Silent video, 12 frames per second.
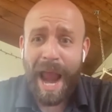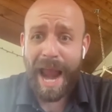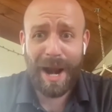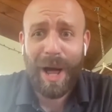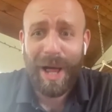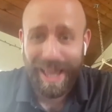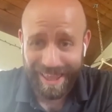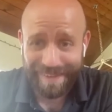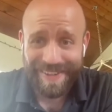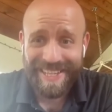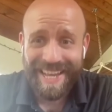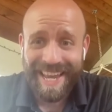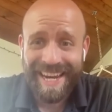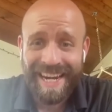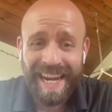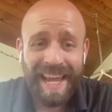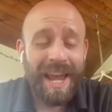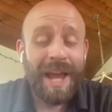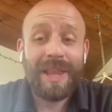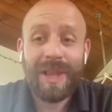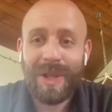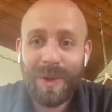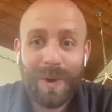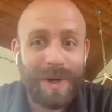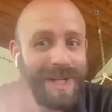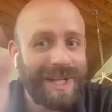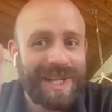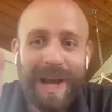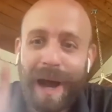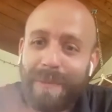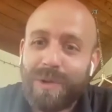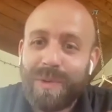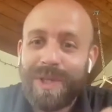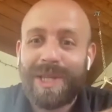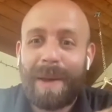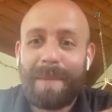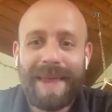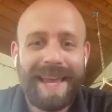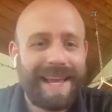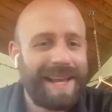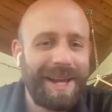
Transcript: and all of a sudden, the Lord just comes with something,